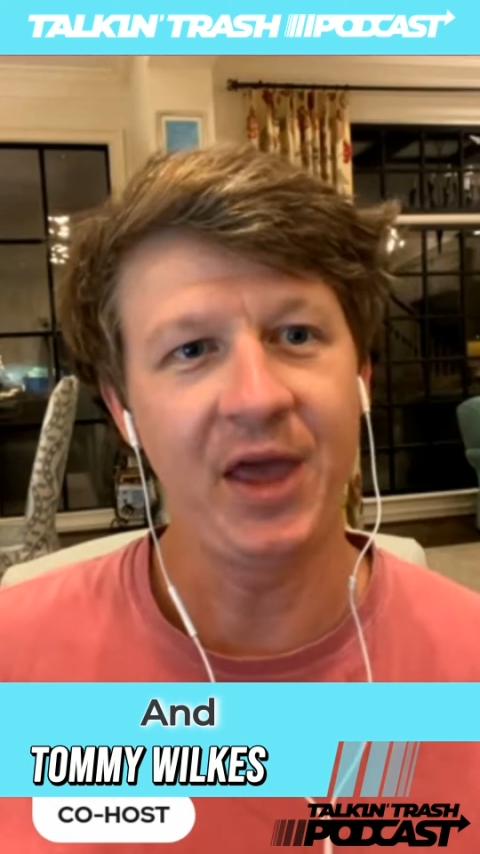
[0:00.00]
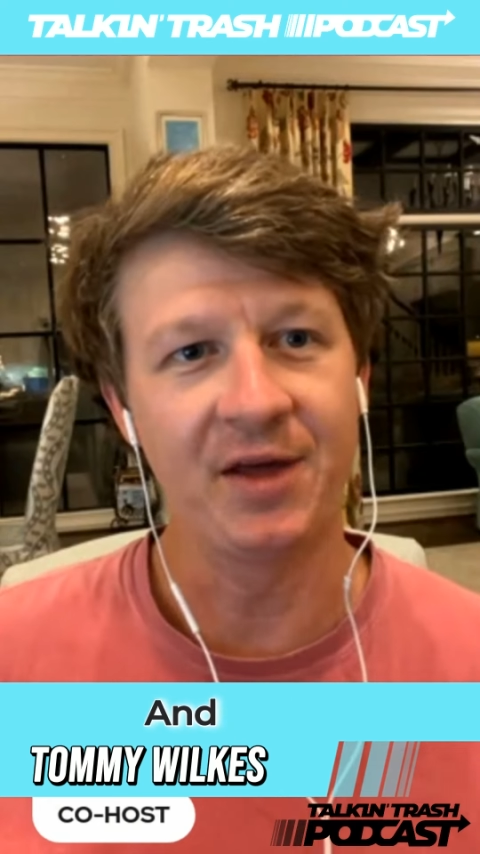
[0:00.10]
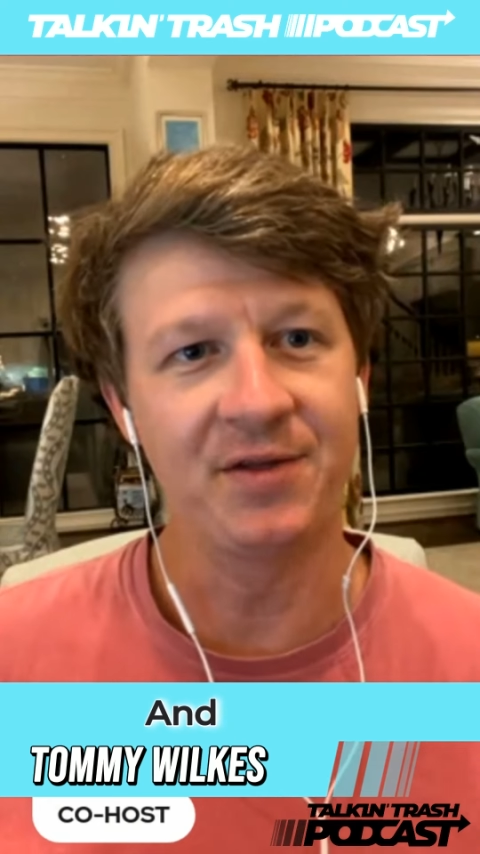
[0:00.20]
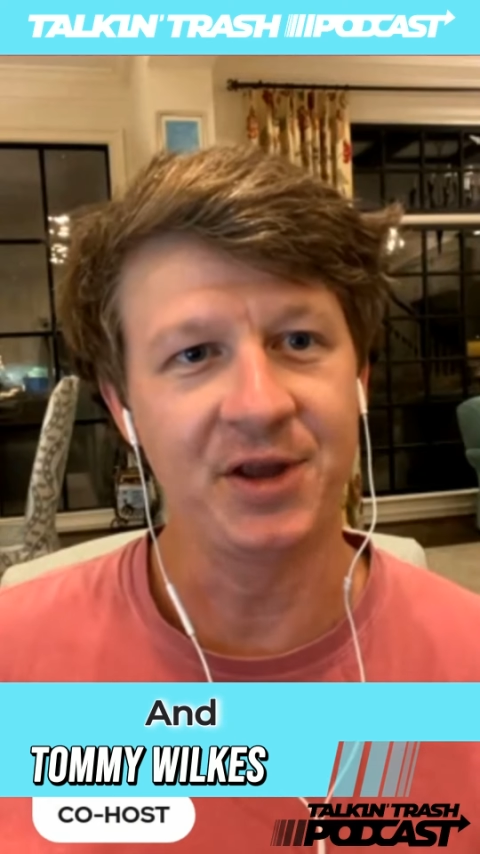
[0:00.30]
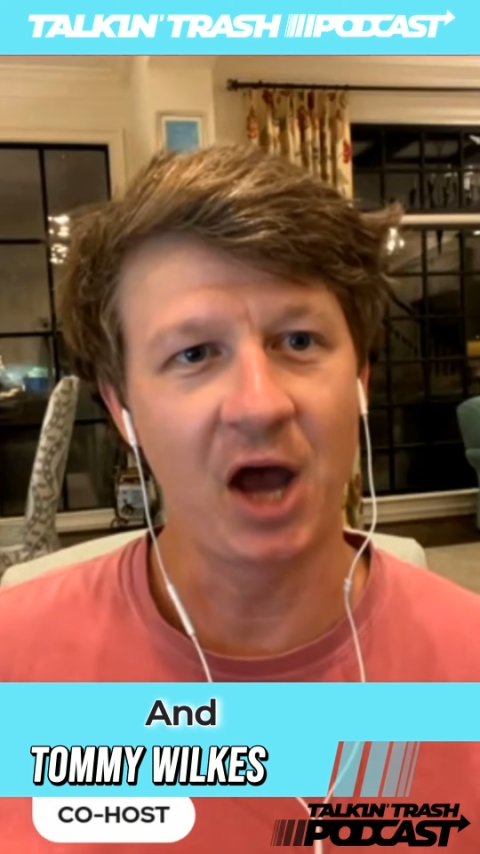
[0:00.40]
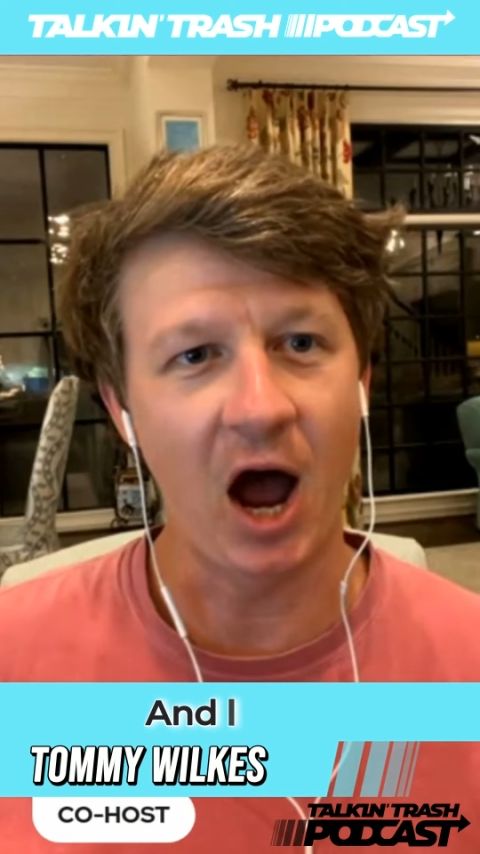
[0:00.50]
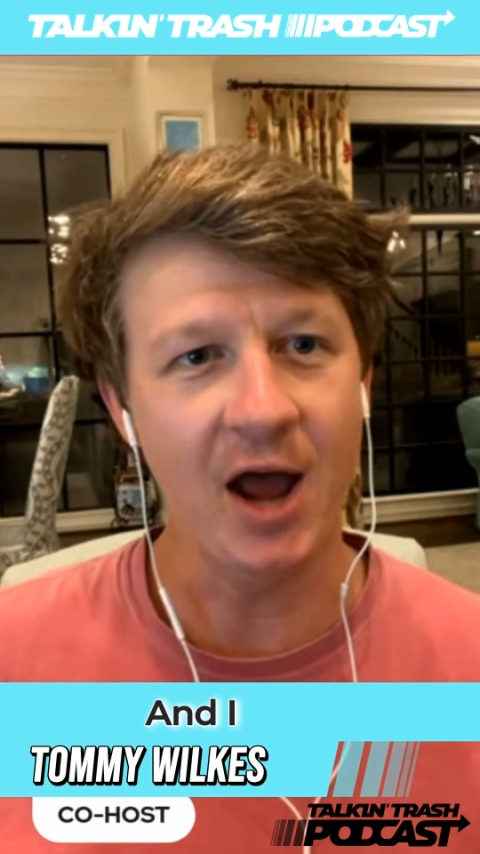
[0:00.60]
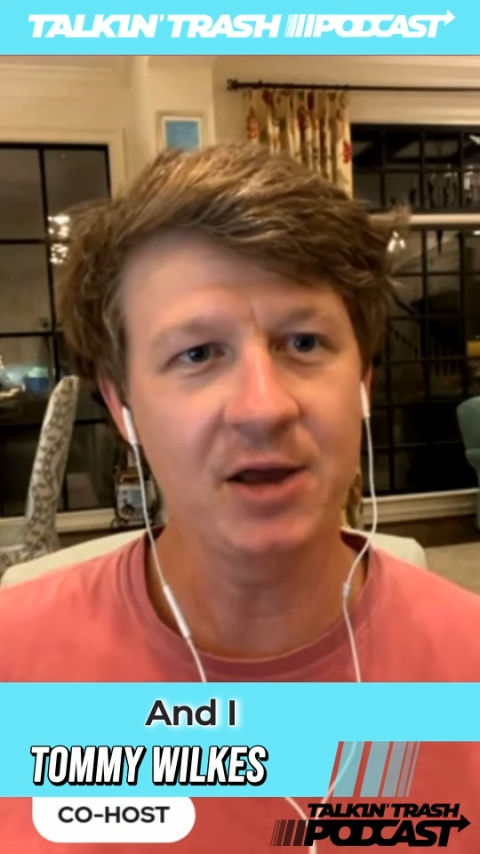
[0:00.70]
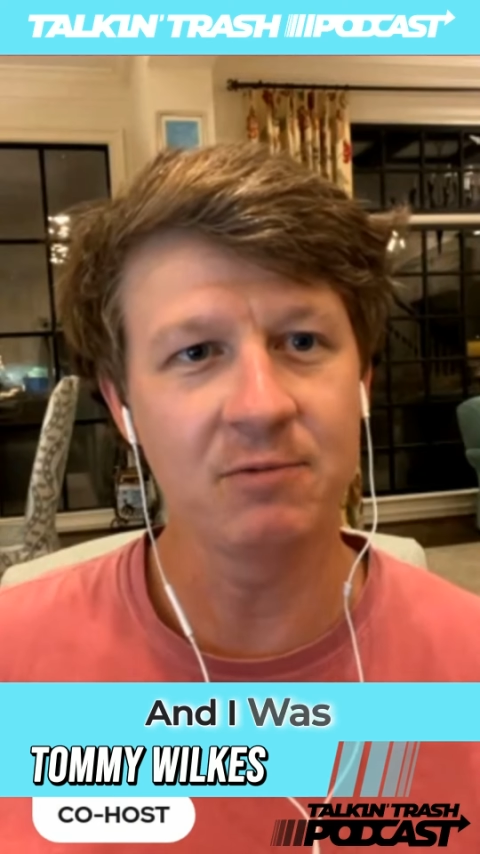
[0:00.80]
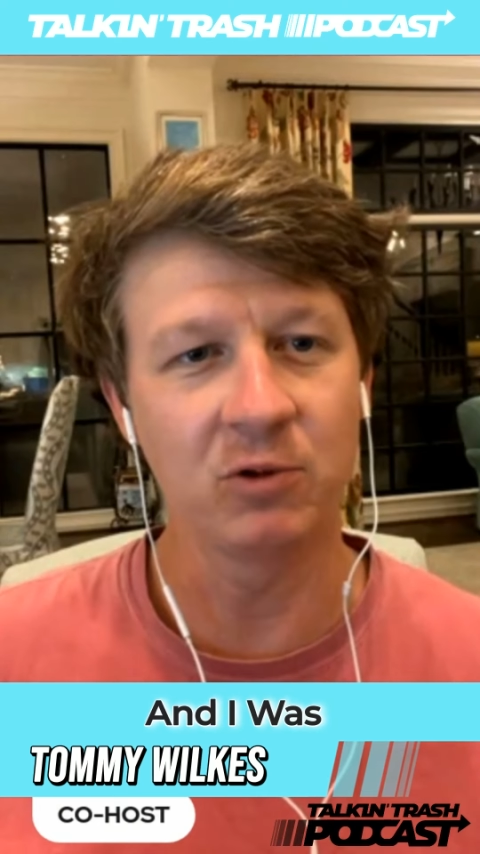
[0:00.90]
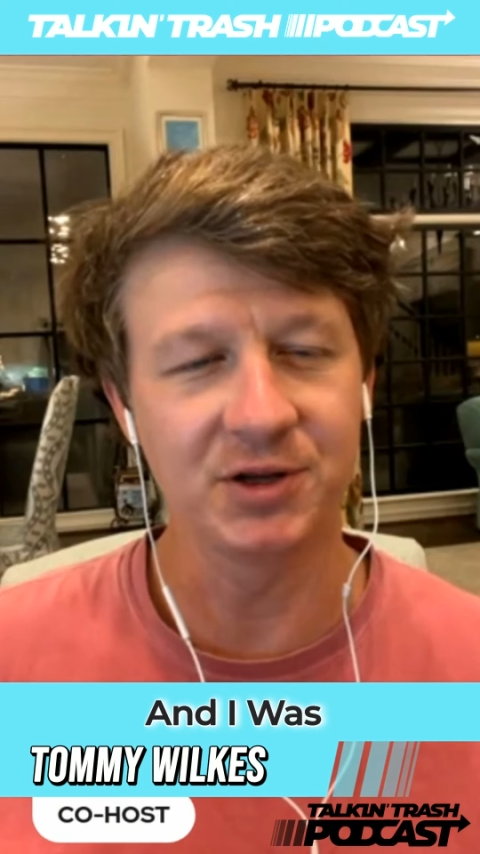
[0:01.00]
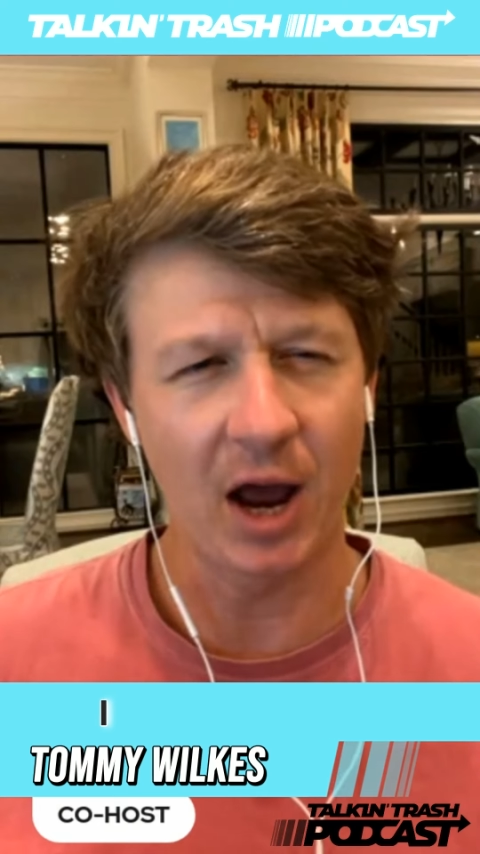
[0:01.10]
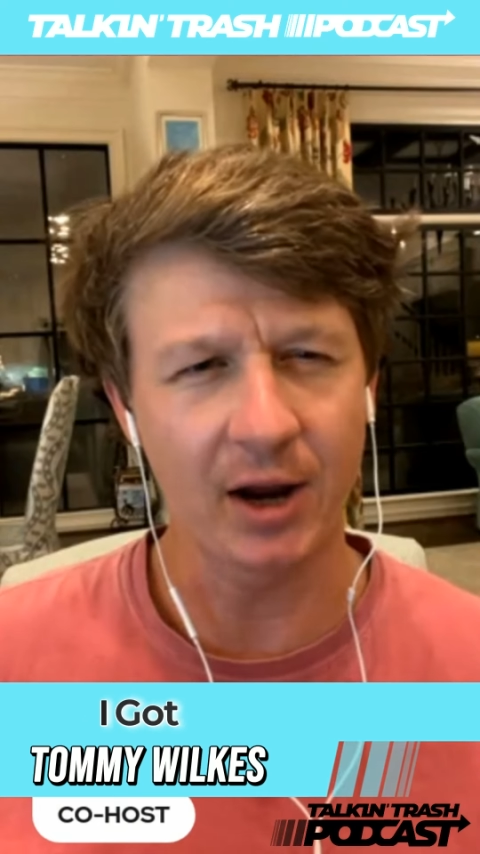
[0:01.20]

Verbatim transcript: and i was i